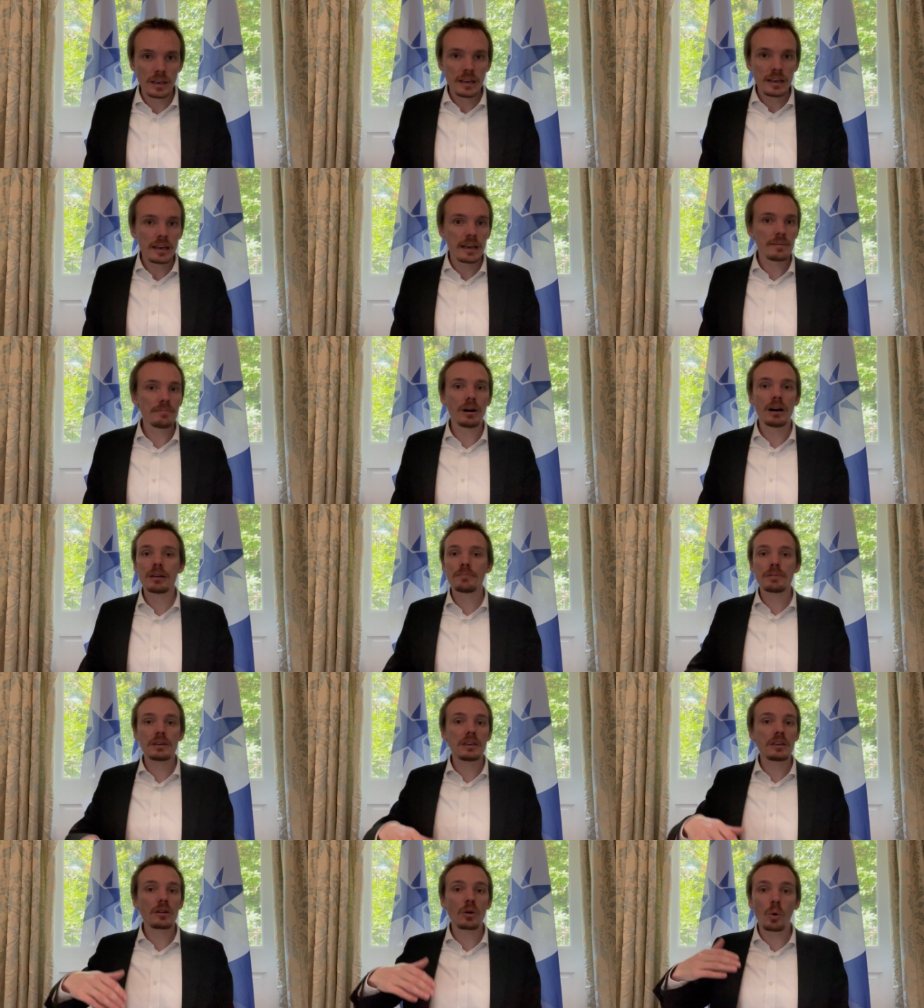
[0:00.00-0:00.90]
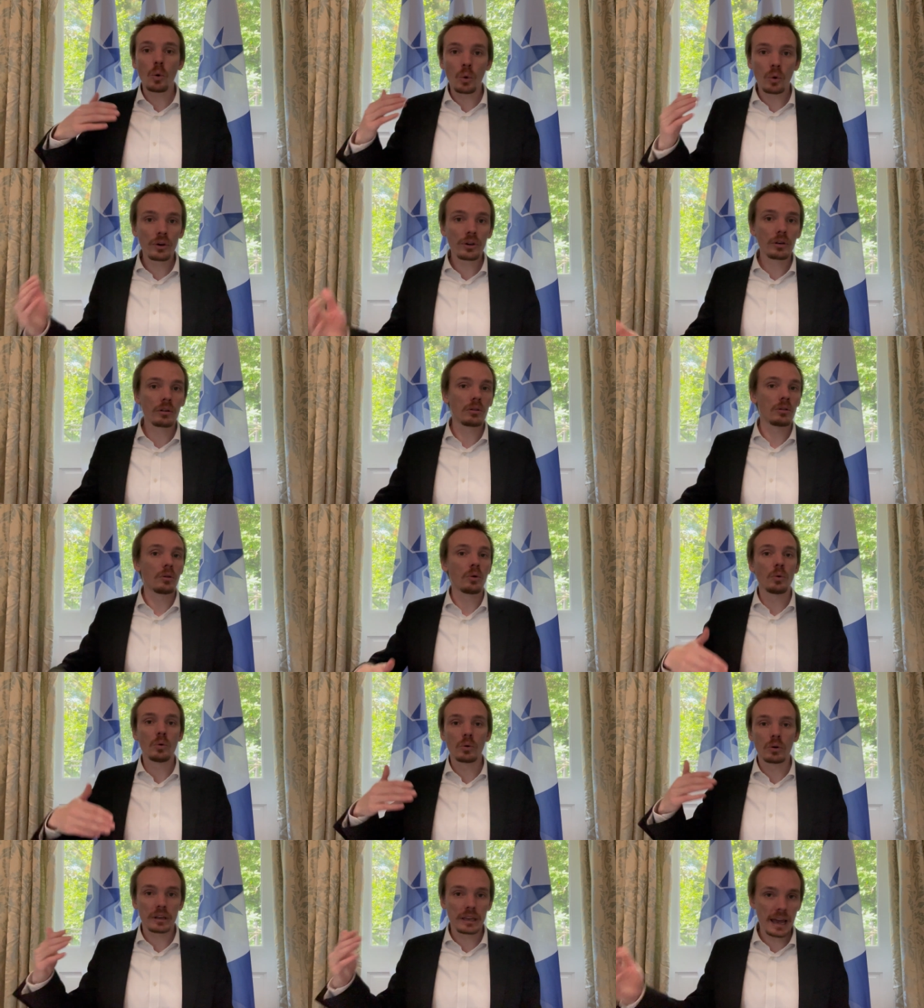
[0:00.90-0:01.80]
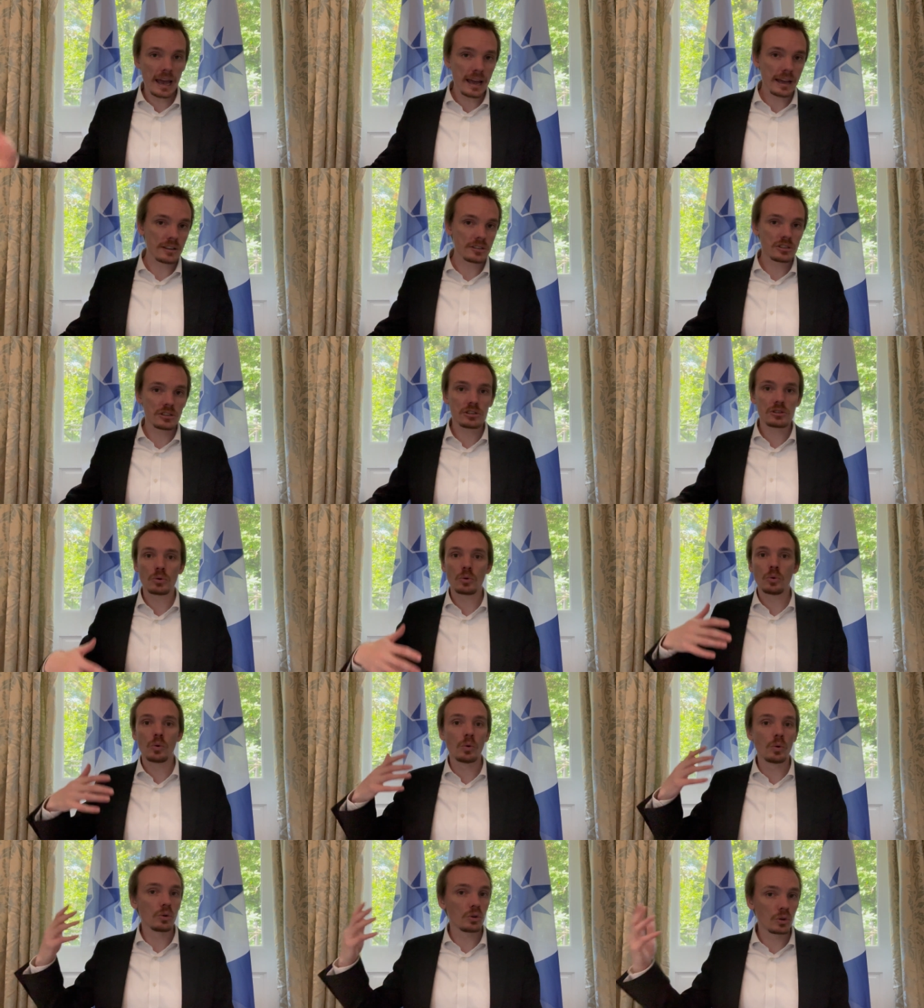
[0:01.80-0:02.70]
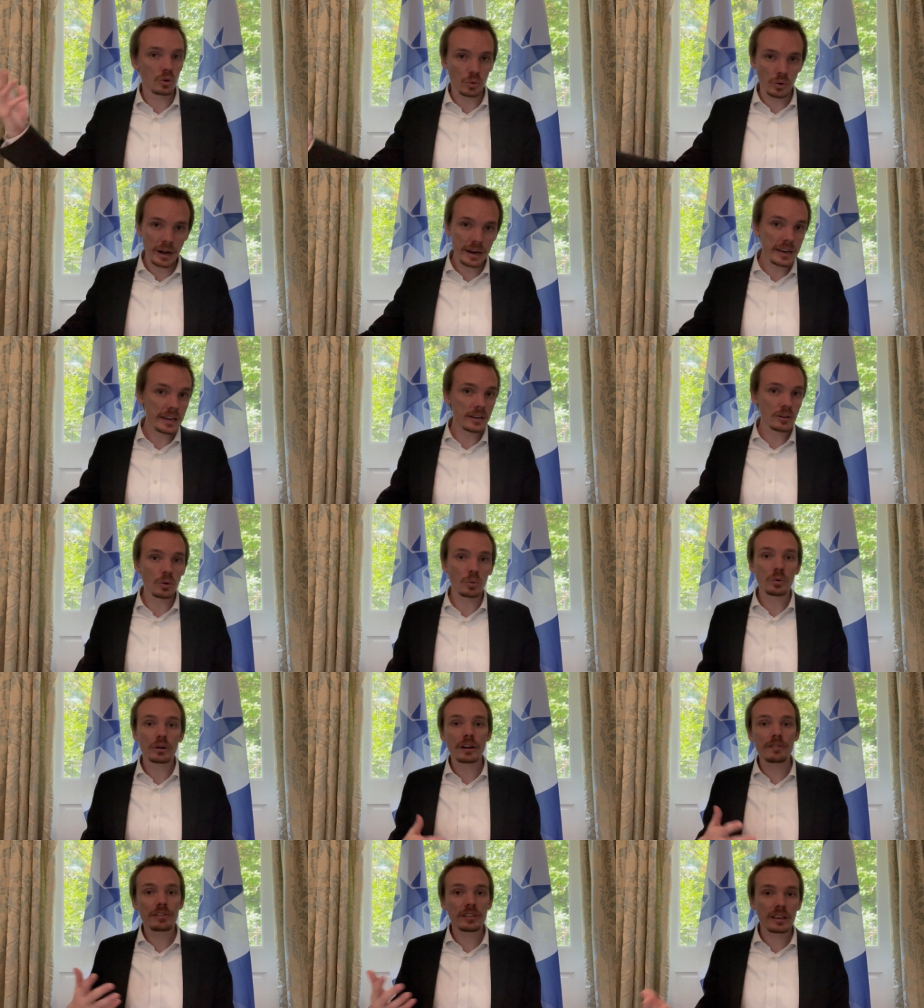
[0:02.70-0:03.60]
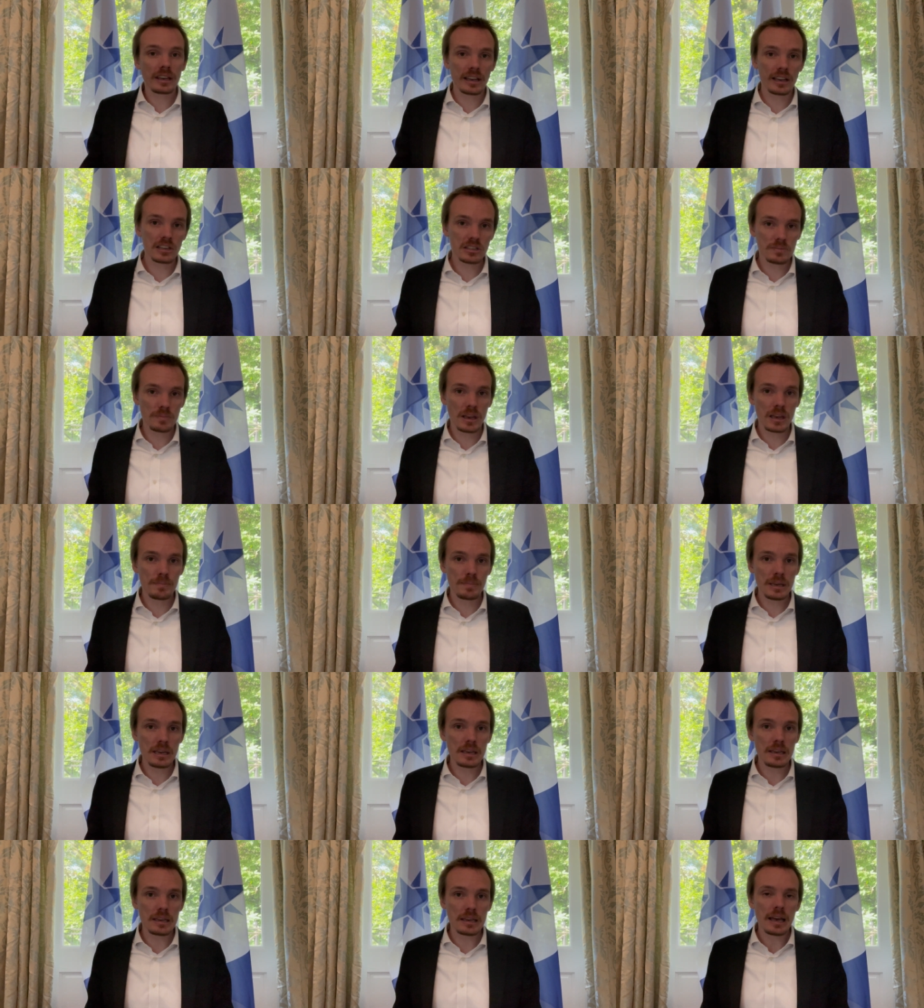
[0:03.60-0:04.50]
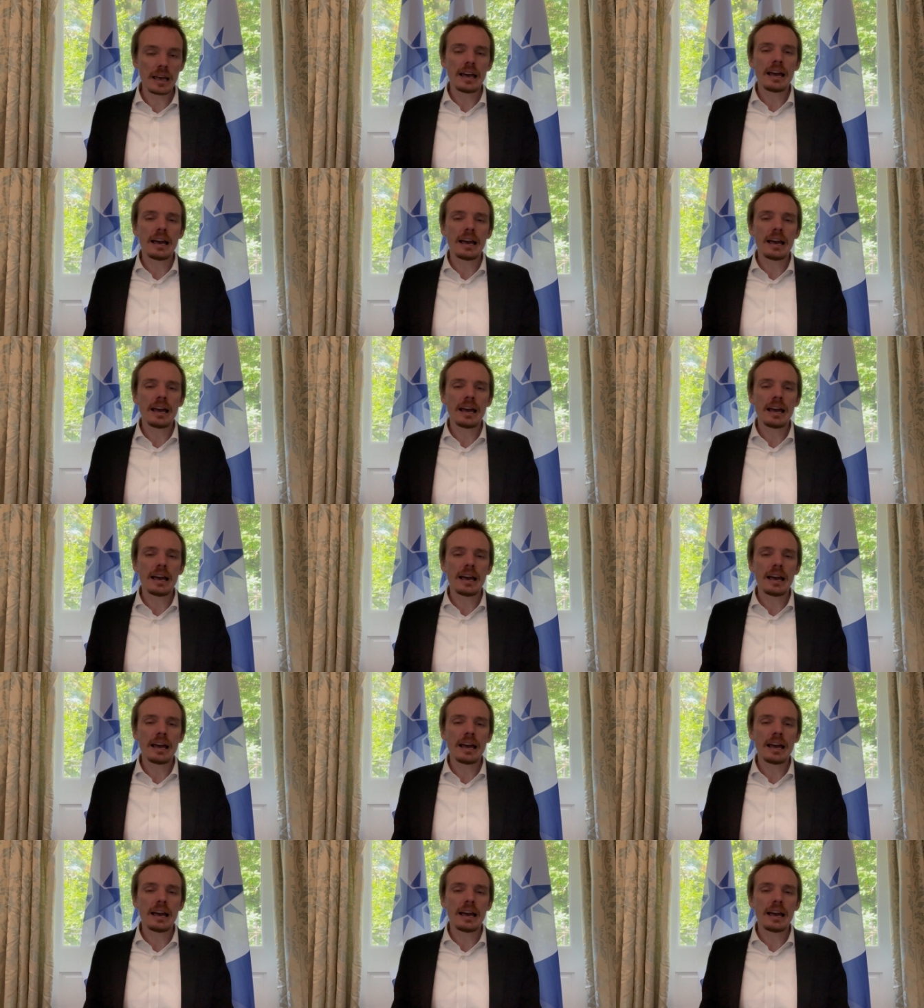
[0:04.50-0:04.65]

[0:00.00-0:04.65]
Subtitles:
It might be oil or gas or grain or whatever the case may be.